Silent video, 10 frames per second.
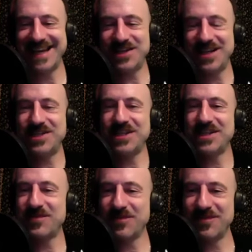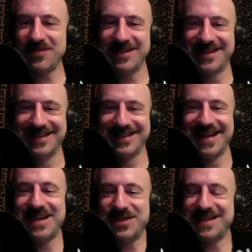she, and, and the nude girl
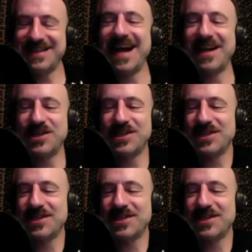and she's yeah she's just